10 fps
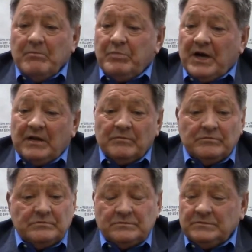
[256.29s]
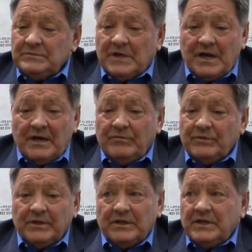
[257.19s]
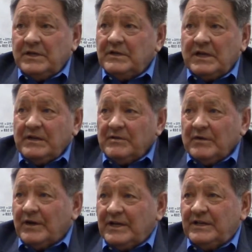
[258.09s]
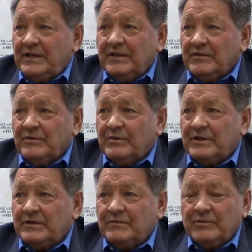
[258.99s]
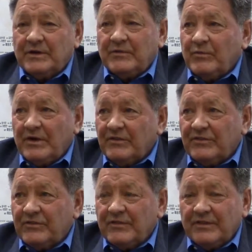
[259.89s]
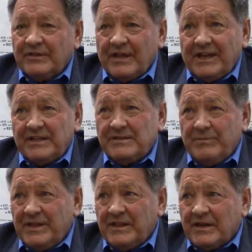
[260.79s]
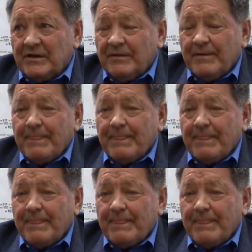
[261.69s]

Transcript: But I really didn't. I had no idea what it was like to be there,